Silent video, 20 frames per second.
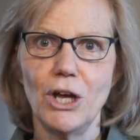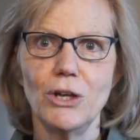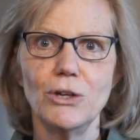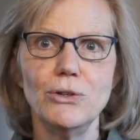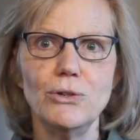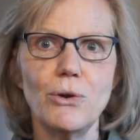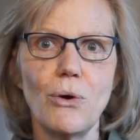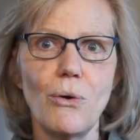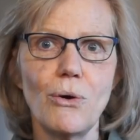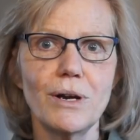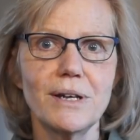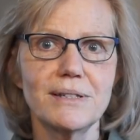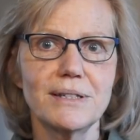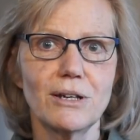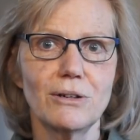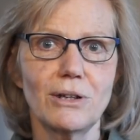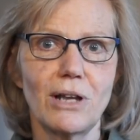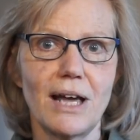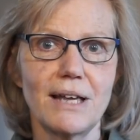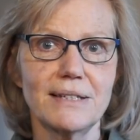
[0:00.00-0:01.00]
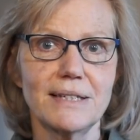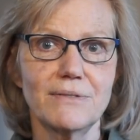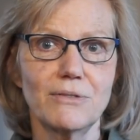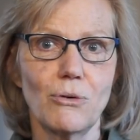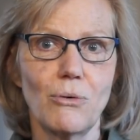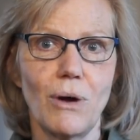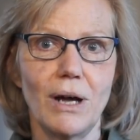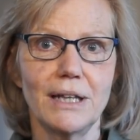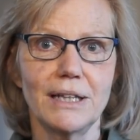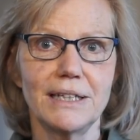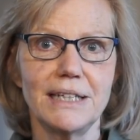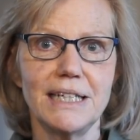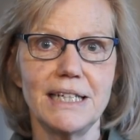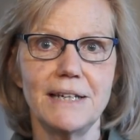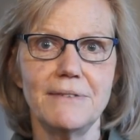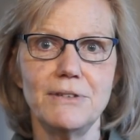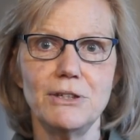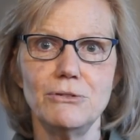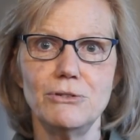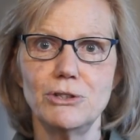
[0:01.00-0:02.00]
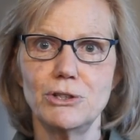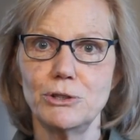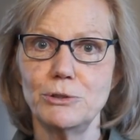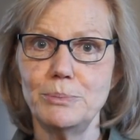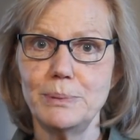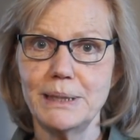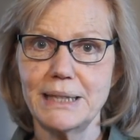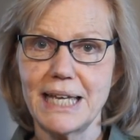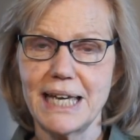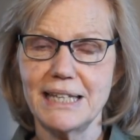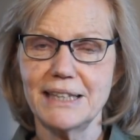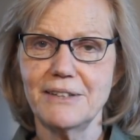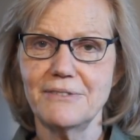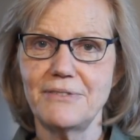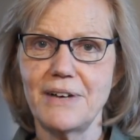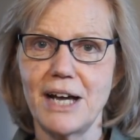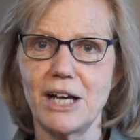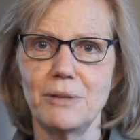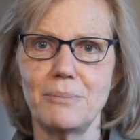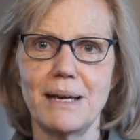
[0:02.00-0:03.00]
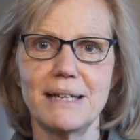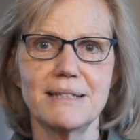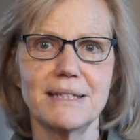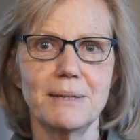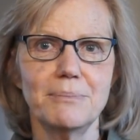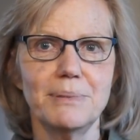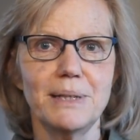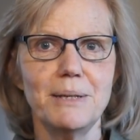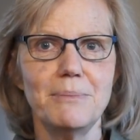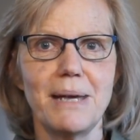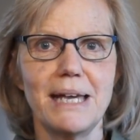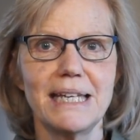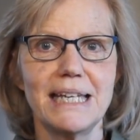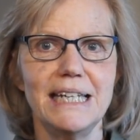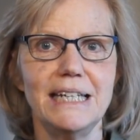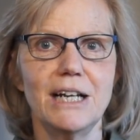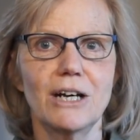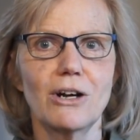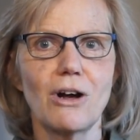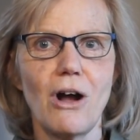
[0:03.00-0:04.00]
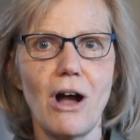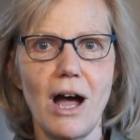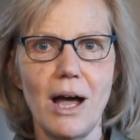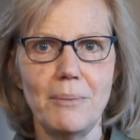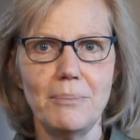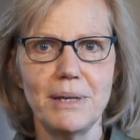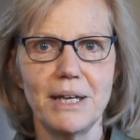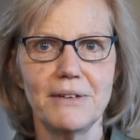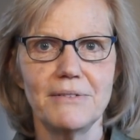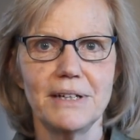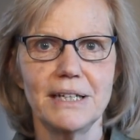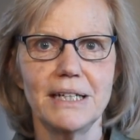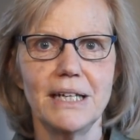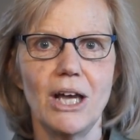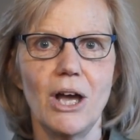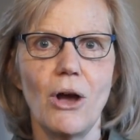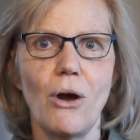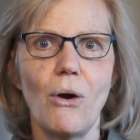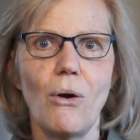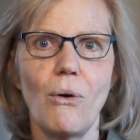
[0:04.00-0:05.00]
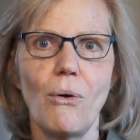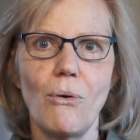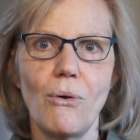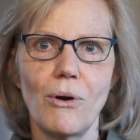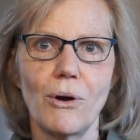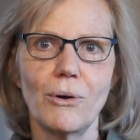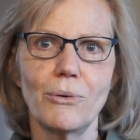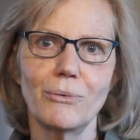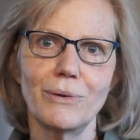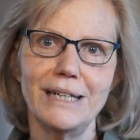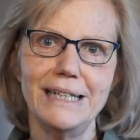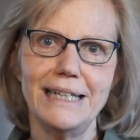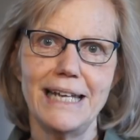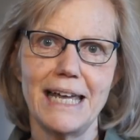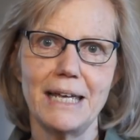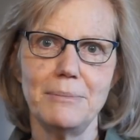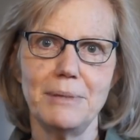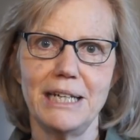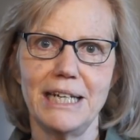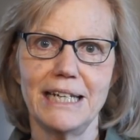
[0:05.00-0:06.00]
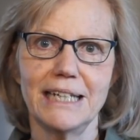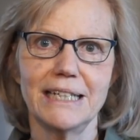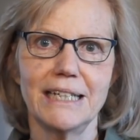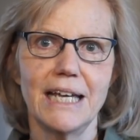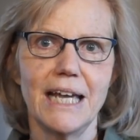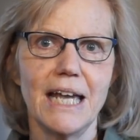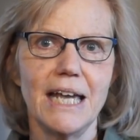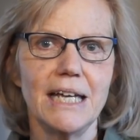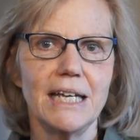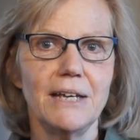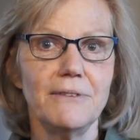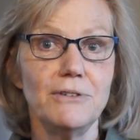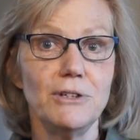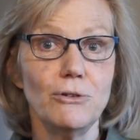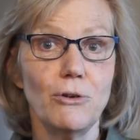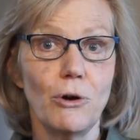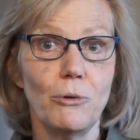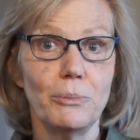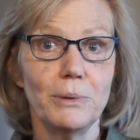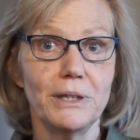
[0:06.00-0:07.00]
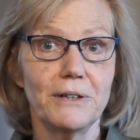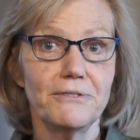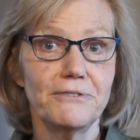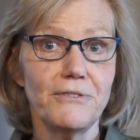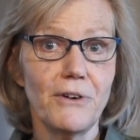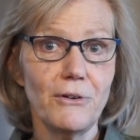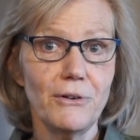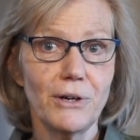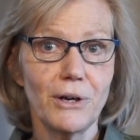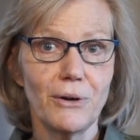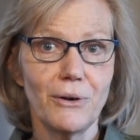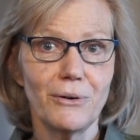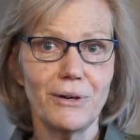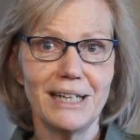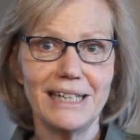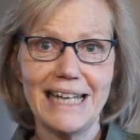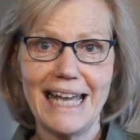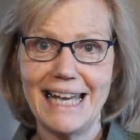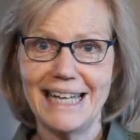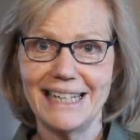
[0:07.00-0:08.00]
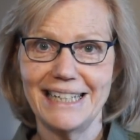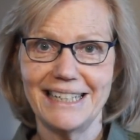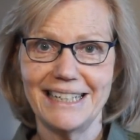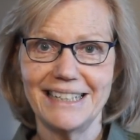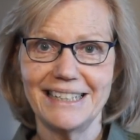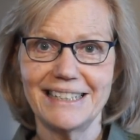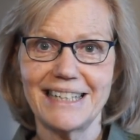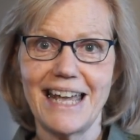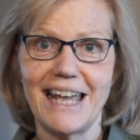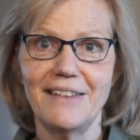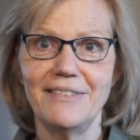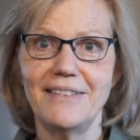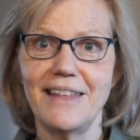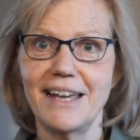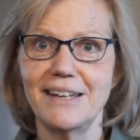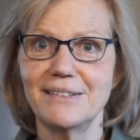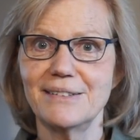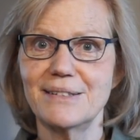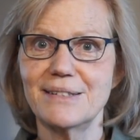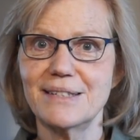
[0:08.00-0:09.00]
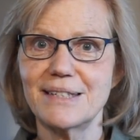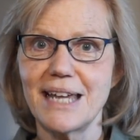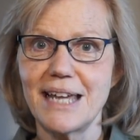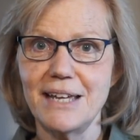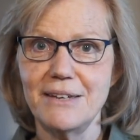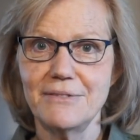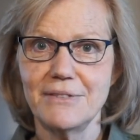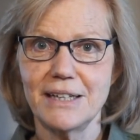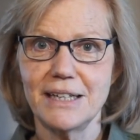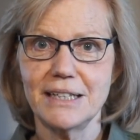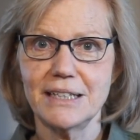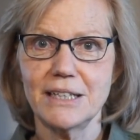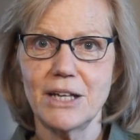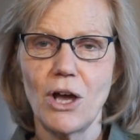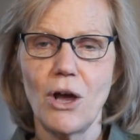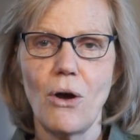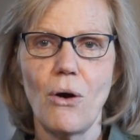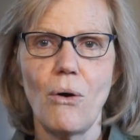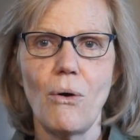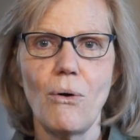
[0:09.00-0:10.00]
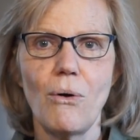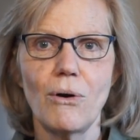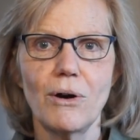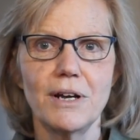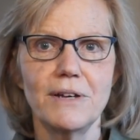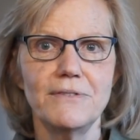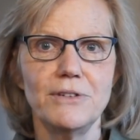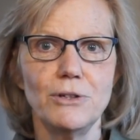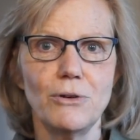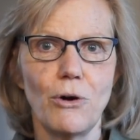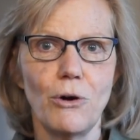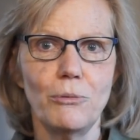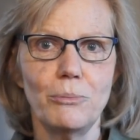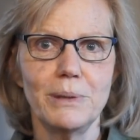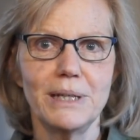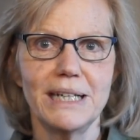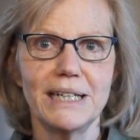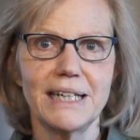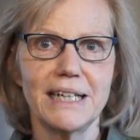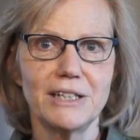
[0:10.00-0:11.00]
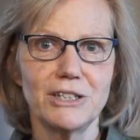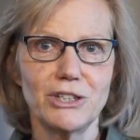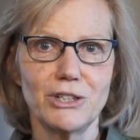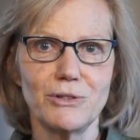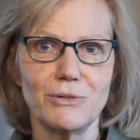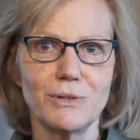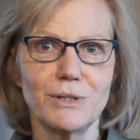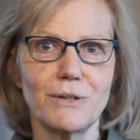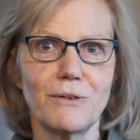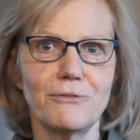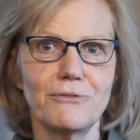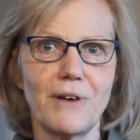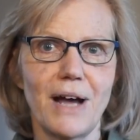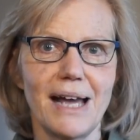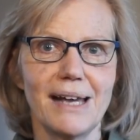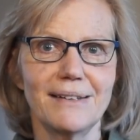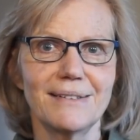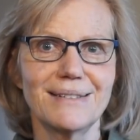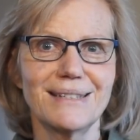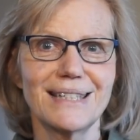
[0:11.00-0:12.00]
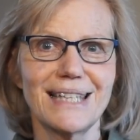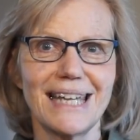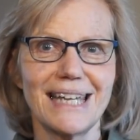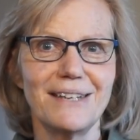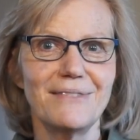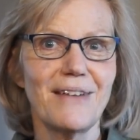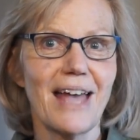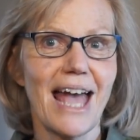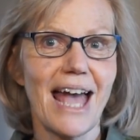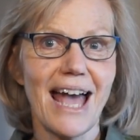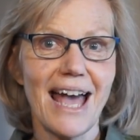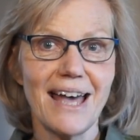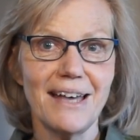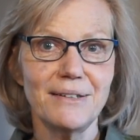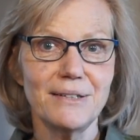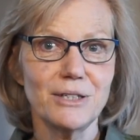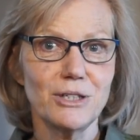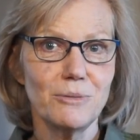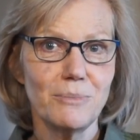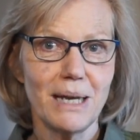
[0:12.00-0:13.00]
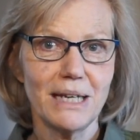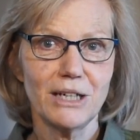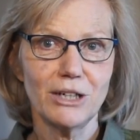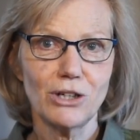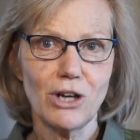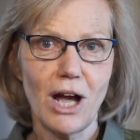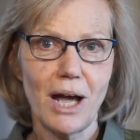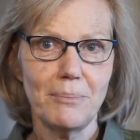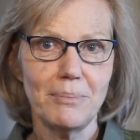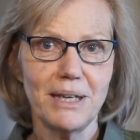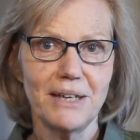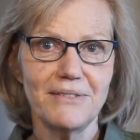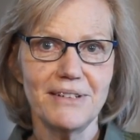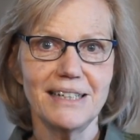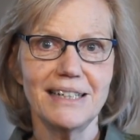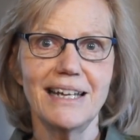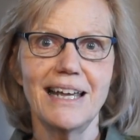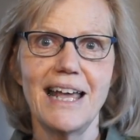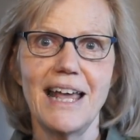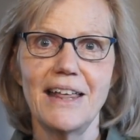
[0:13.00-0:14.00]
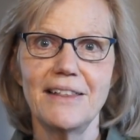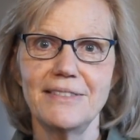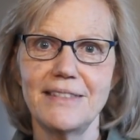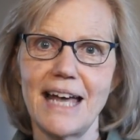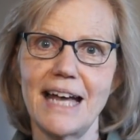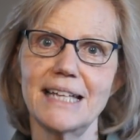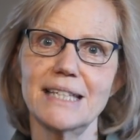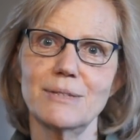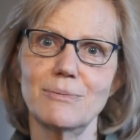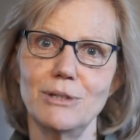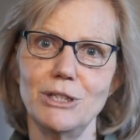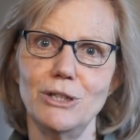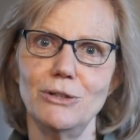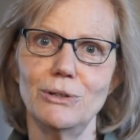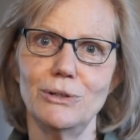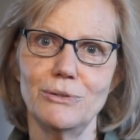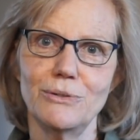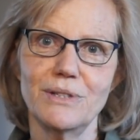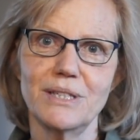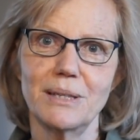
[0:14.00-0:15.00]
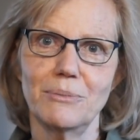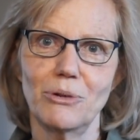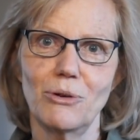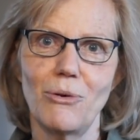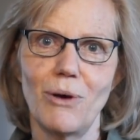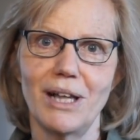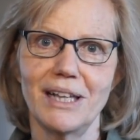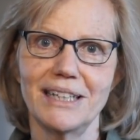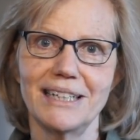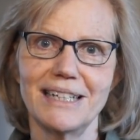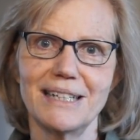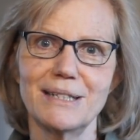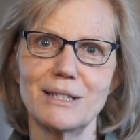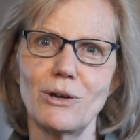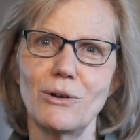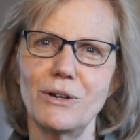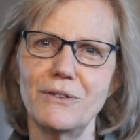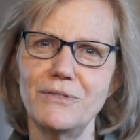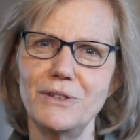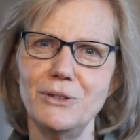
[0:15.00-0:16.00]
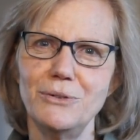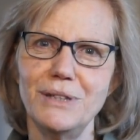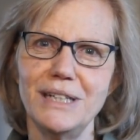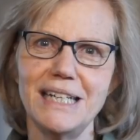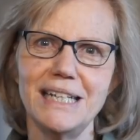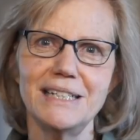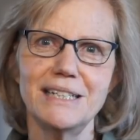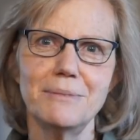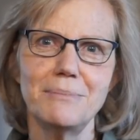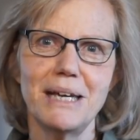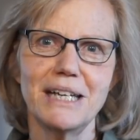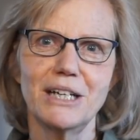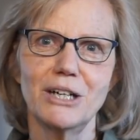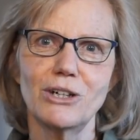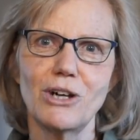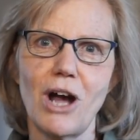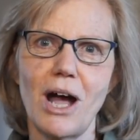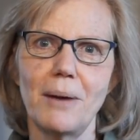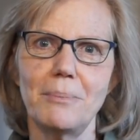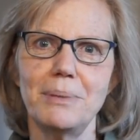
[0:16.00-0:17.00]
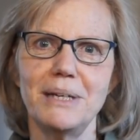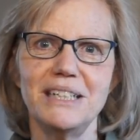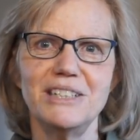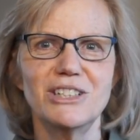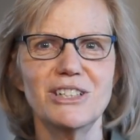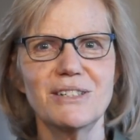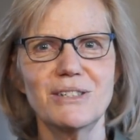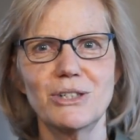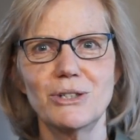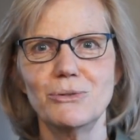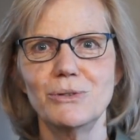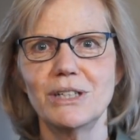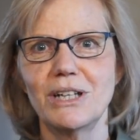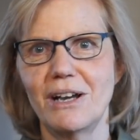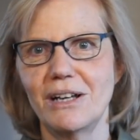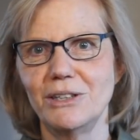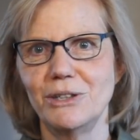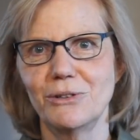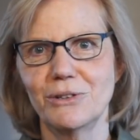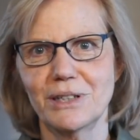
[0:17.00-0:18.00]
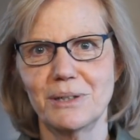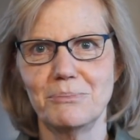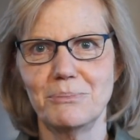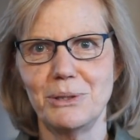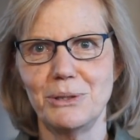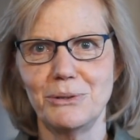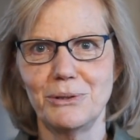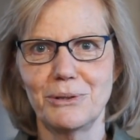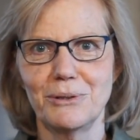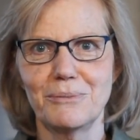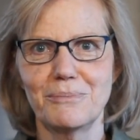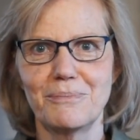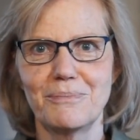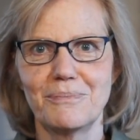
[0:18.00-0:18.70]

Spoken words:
Nor is there loss of quality if you duplicate the file by simply making a copy of it or renaming it. If you open a photo and edit it and then save it, or if you open it and choose File Save As to make a copy of it, that's when you lose some quality. So if you need to make a copy, just do it on your computer.